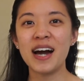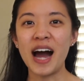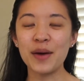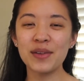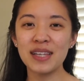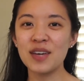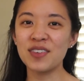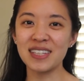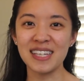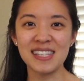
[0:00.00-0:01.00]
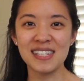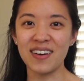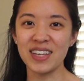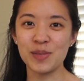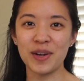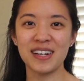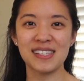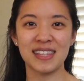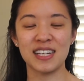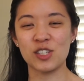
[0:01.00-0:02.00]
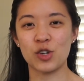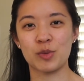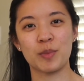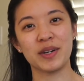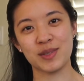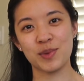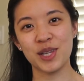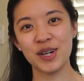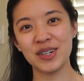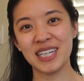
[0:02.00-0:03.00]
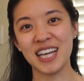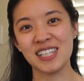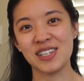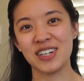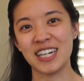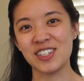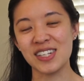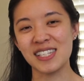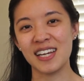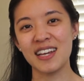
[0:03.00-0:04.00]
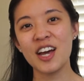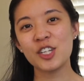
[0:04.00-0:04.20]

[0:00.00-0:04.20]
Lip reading: I will leave links to all these products in the description box below in case you're interested.